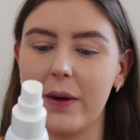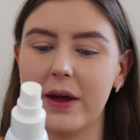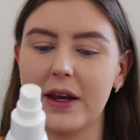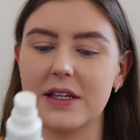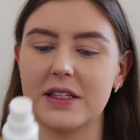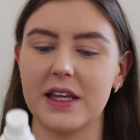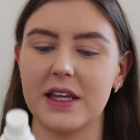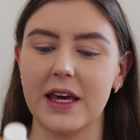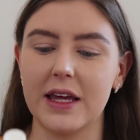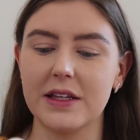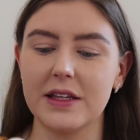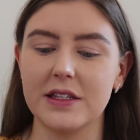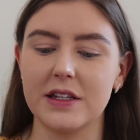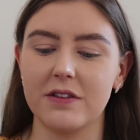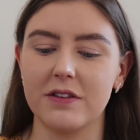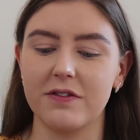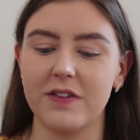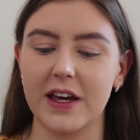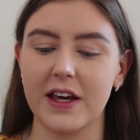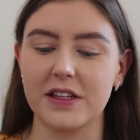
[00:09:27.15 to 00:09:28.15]
It is the
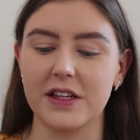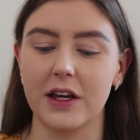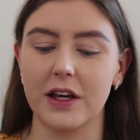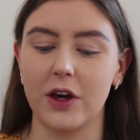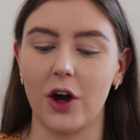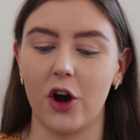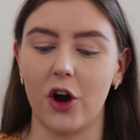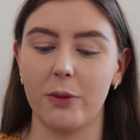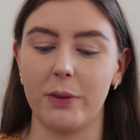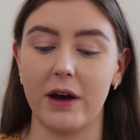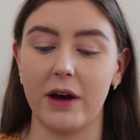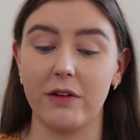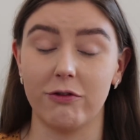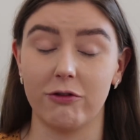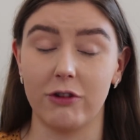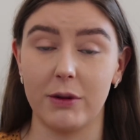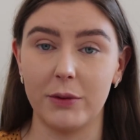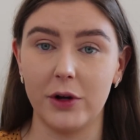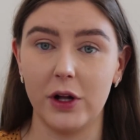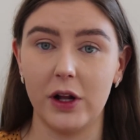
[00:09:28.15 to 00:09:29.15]
Insta Fix and Go by
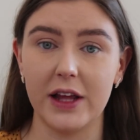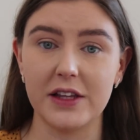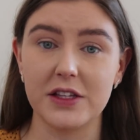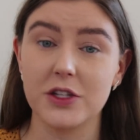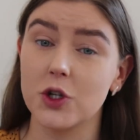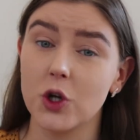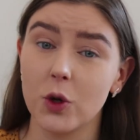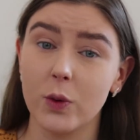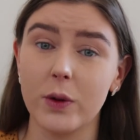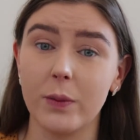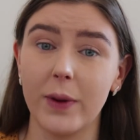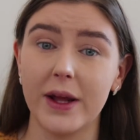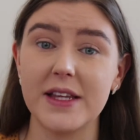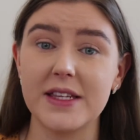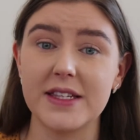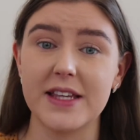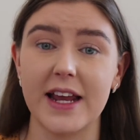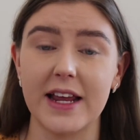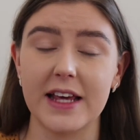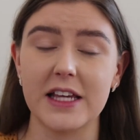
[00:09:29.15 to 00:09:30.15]
Rimmel. It's 2-in-1
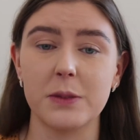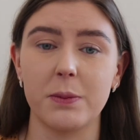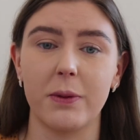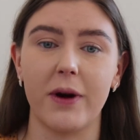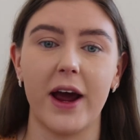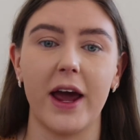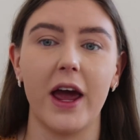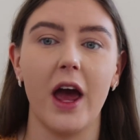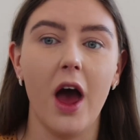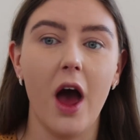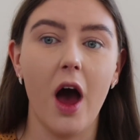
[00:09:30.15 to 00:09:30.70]
setting spray.